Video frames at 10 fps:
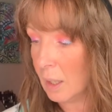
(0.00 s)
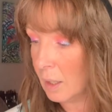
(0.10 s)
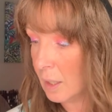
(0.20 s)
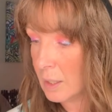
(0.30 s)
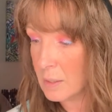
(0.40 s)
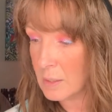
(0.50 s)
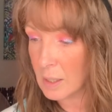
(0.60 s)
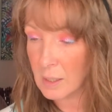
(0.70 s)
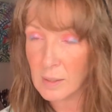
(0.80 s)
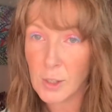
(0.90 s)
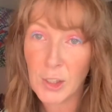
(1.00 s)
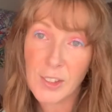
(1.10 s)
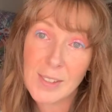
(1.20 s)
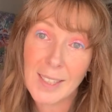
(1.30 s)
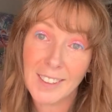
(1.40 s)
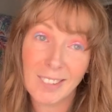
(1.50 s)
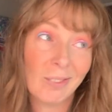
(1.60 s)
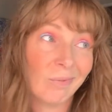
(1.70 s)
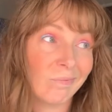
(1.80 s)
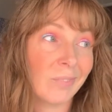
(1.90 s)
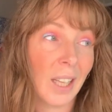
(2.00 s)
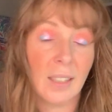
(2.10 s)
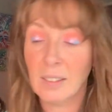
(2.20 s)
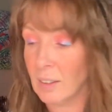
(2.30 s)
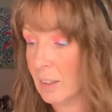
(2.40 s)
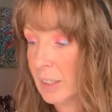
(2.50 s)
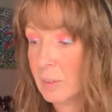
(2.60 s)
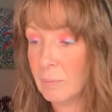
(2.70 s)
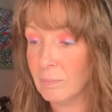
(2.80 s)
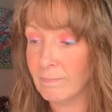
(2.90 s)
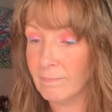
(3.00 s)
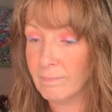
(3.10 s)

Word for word: and uh, turns out that I'm